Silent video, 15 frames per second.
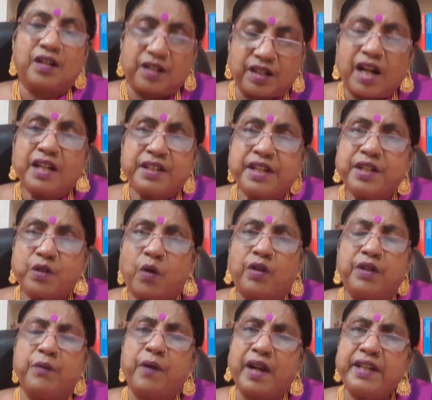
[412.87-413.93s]
cut it or
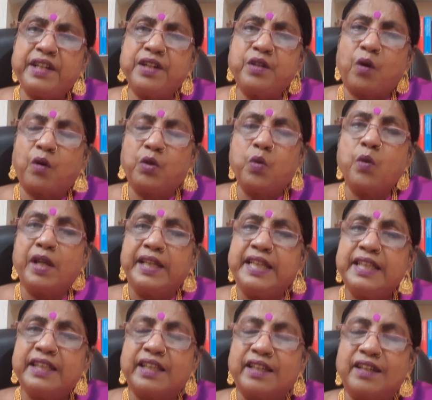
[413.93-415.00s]
divide it or do
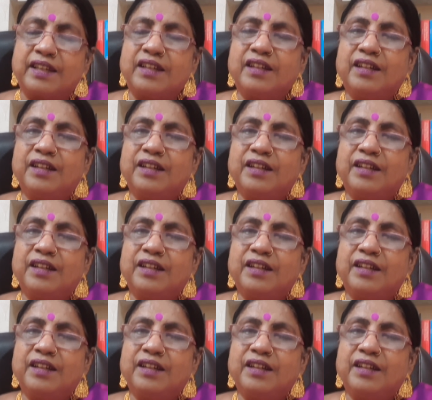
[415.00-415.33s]
anything.